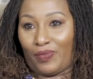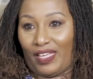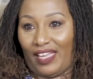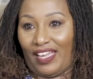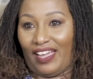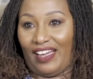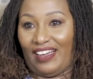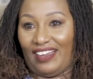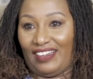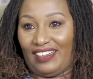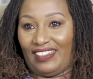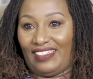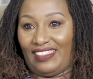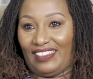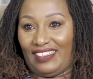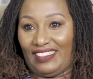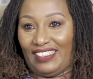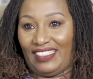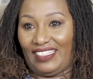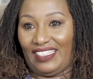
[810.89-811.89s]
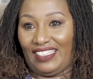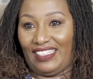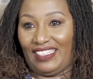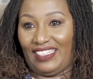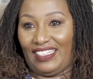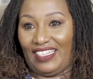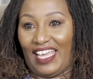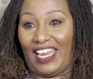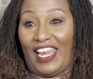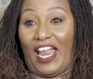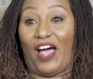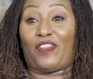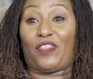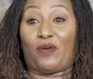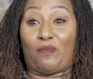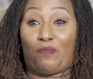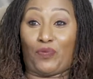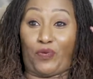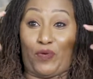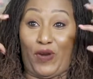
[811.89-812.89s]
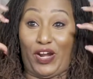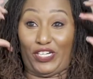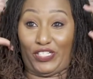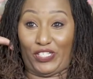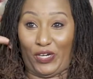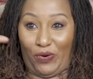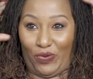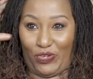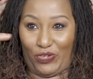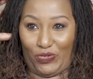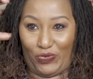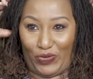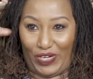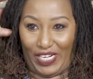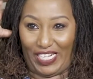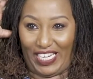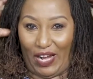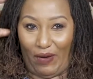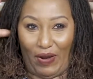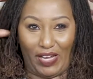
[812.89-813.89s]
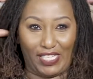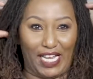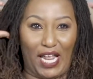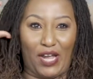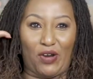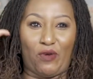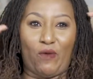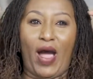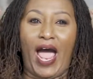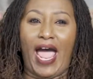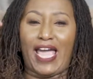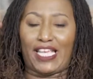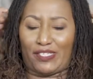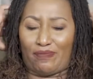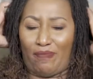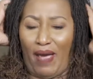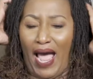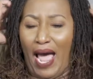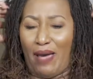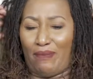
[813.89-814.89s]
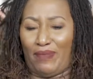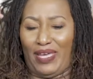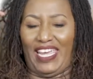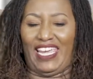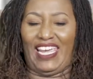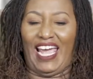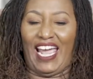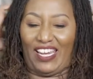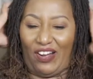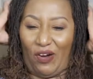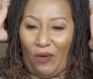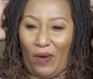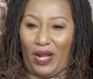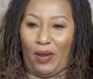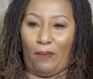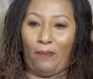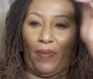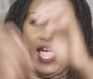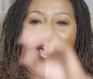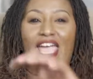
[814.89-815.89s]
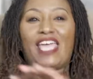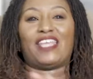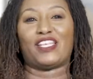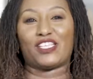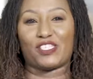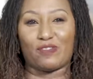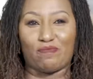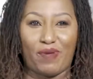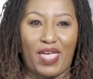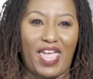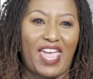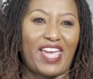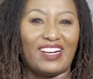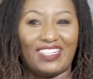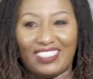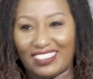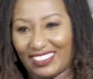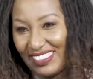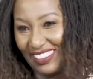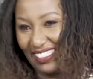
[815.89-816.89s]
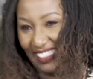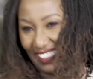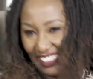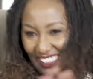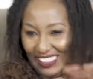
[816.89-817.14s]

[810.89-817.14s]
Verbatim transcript: Yeah and and so, now the pressure was really. I was like, "Where's mommy? I don't want to pay this bill."